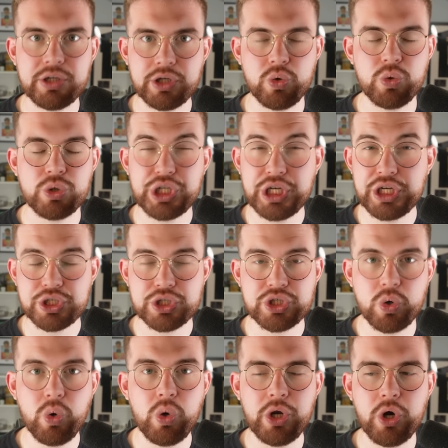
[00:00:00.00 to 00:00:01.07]
negotiations
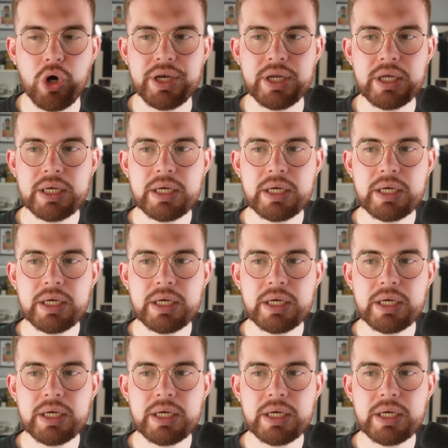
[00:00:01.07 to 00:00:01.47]
going on,